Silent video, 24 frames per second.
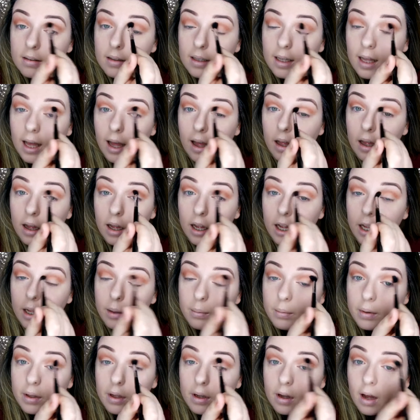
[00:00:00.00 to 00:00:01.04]
yeah, I
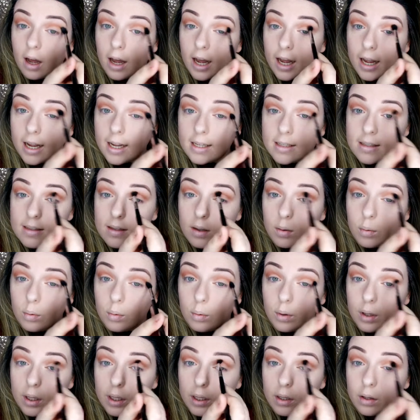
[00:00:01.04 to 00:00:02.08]
hope you guys
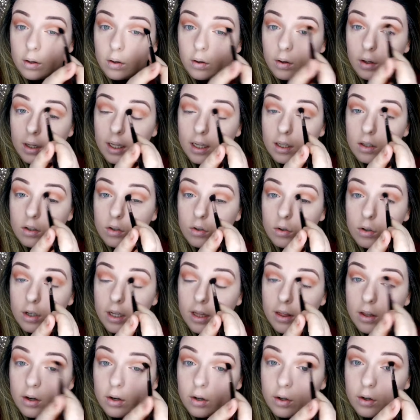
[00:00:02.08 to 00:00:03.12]
will enjoy
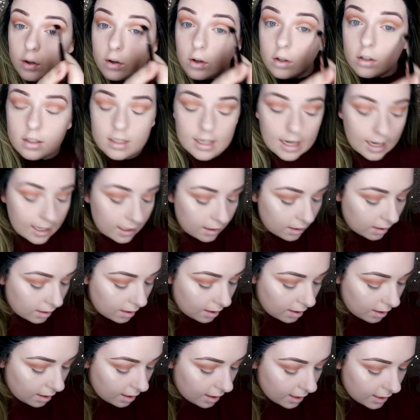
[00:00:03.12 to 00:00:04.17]
the new content.
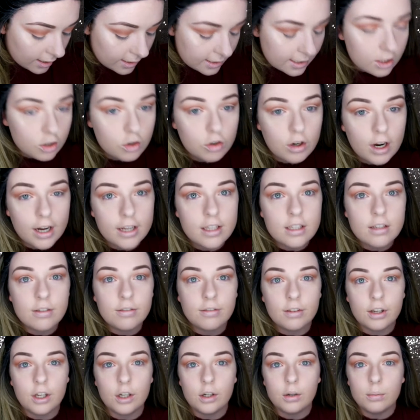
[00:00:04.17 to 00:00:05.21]
I did try to
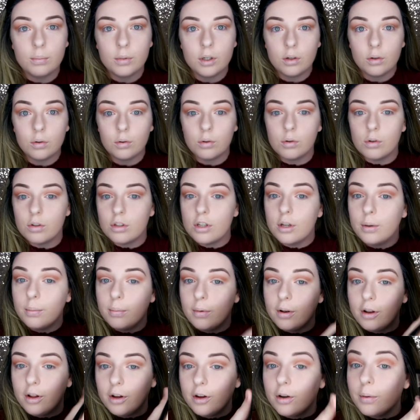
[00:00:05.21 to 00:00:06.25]
film an
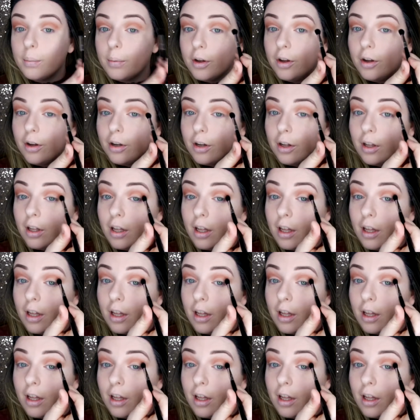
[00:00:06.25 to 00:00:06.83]
autumn lookbook.